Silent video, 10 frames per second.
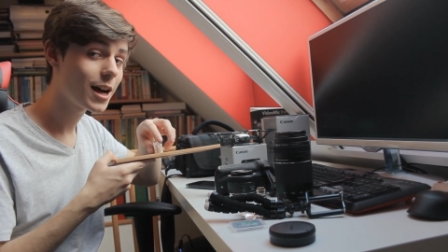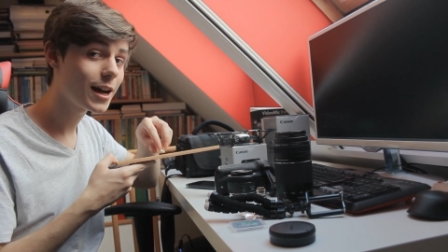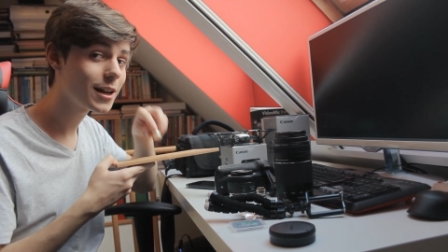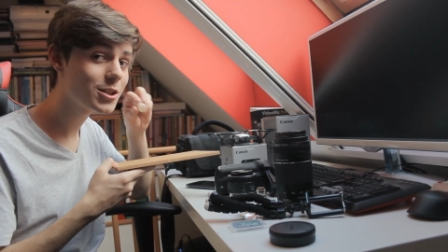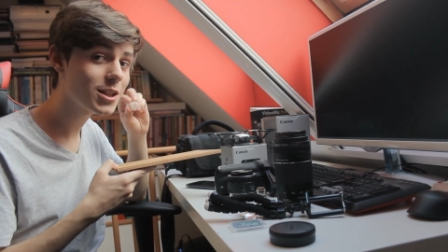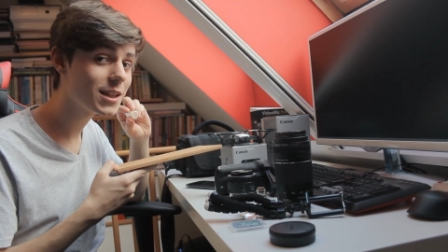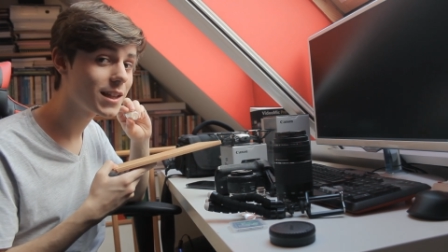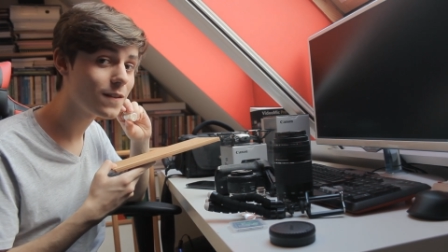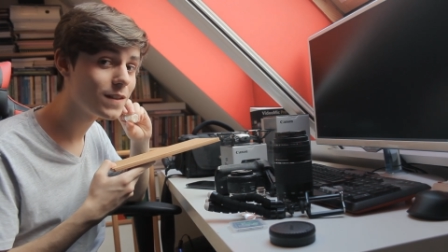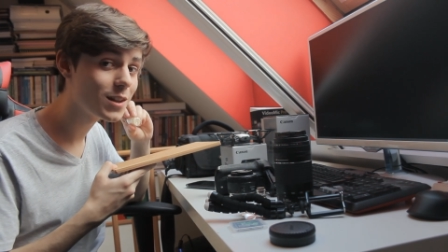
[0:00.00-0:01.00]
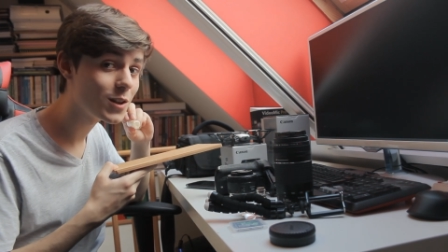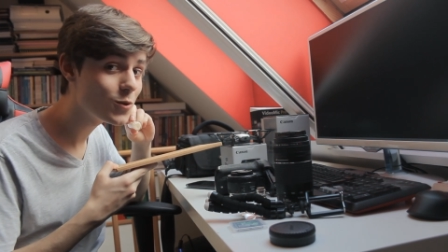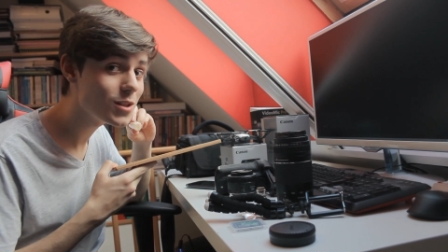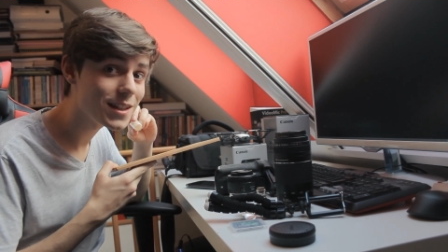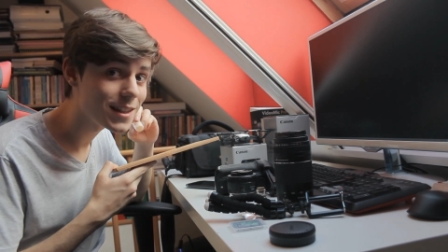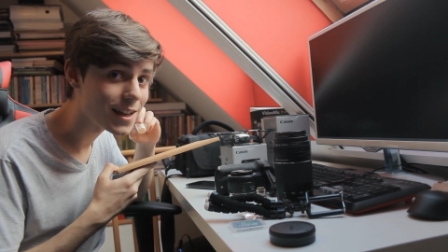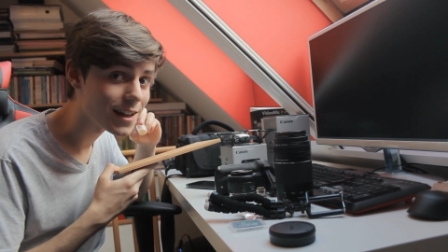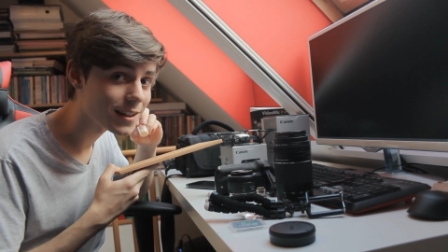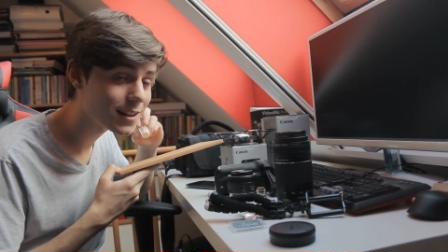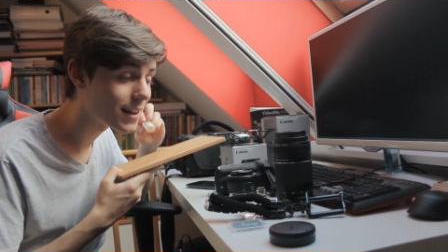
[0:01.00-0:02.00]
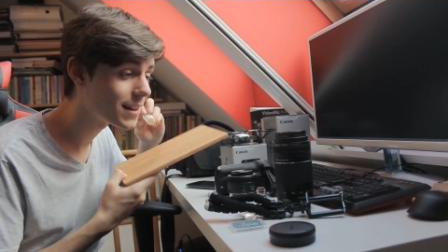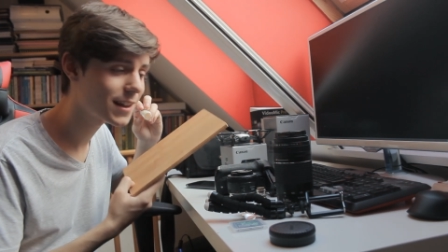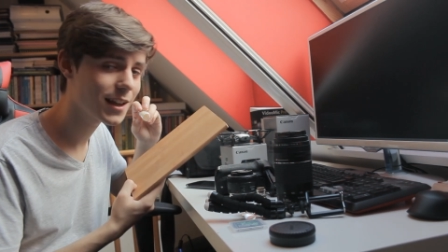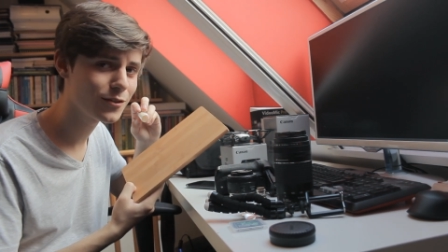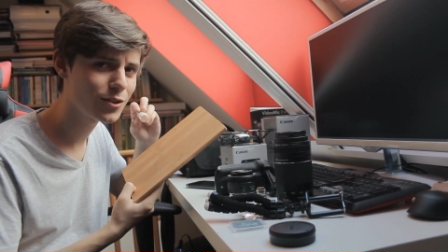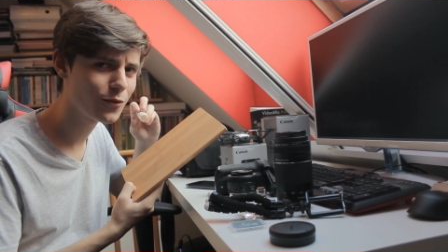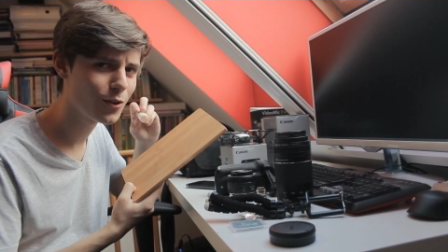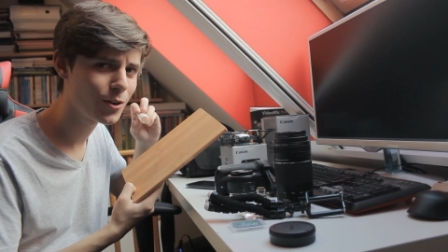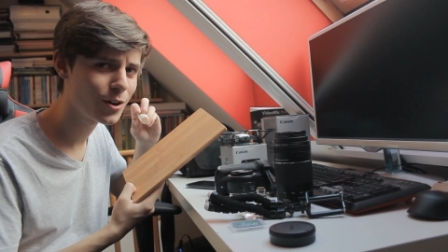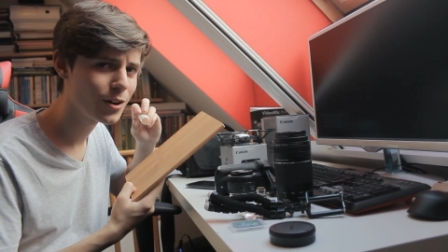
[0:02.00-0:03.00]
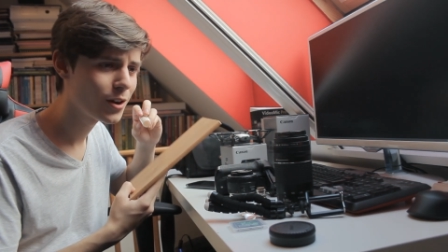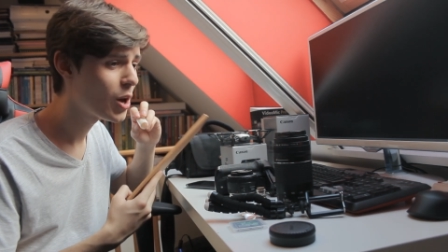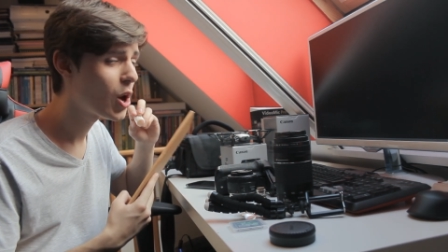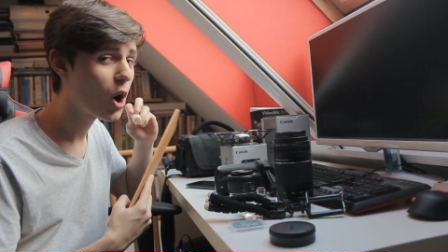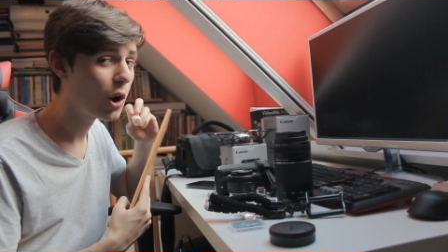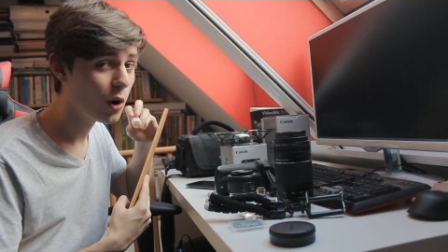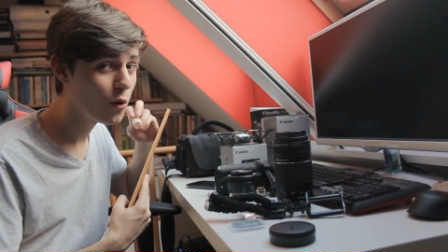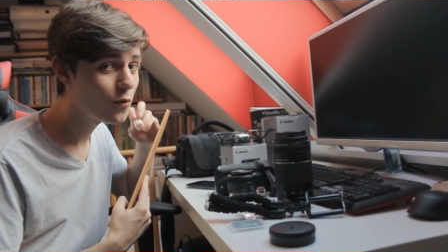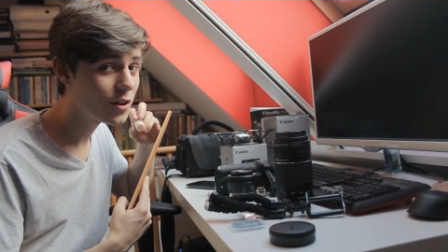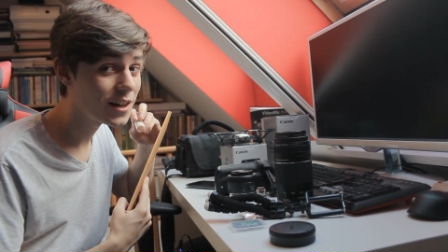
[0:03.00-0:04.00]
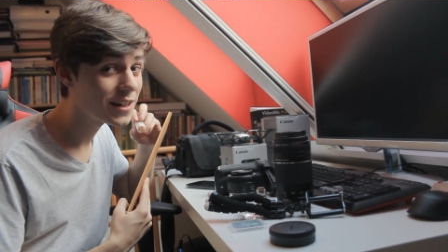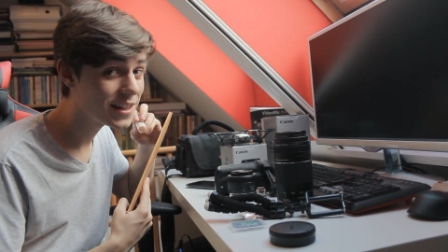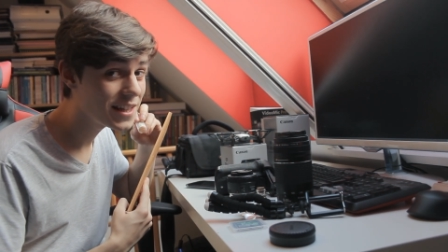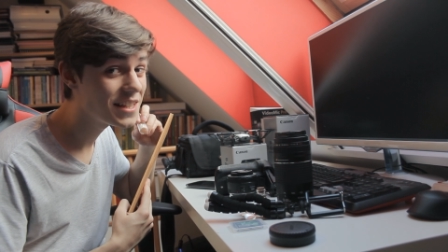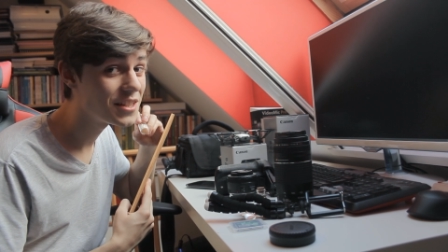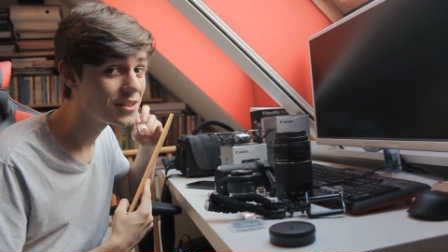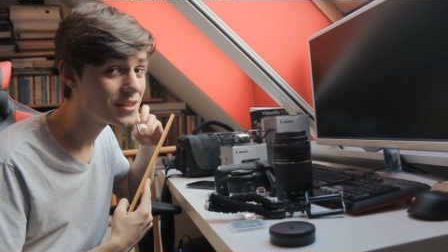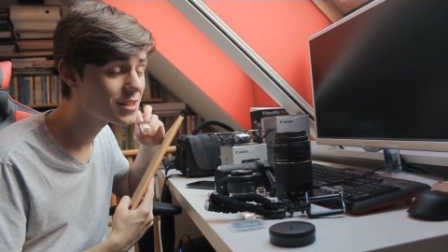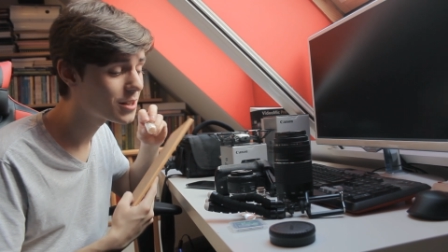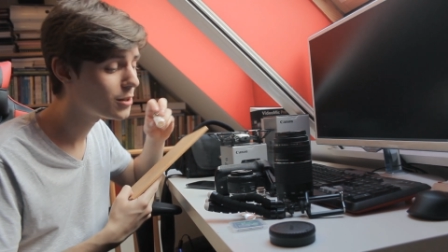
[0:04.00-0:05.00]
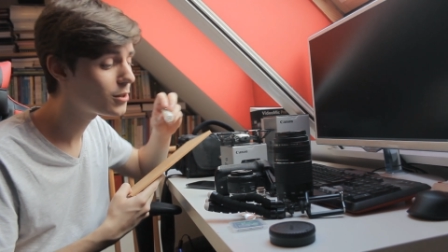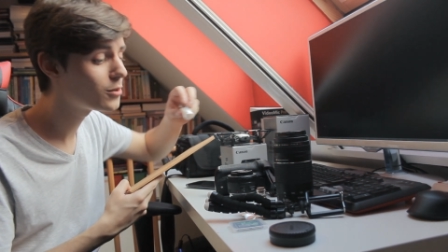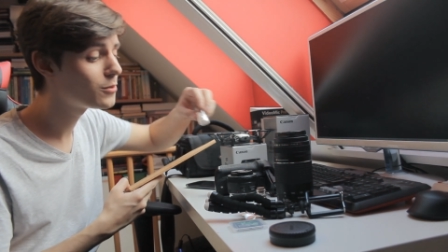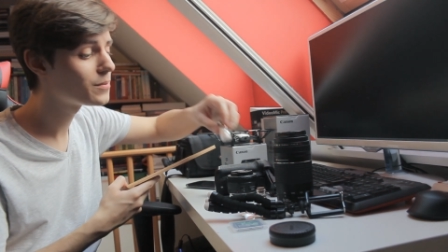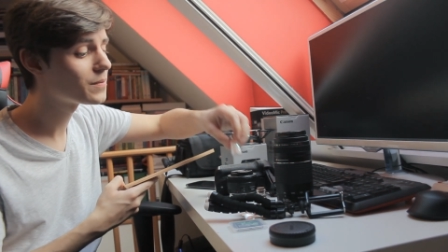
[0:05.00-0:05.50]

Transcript: I actually haven't used it yet and I have it for over a year so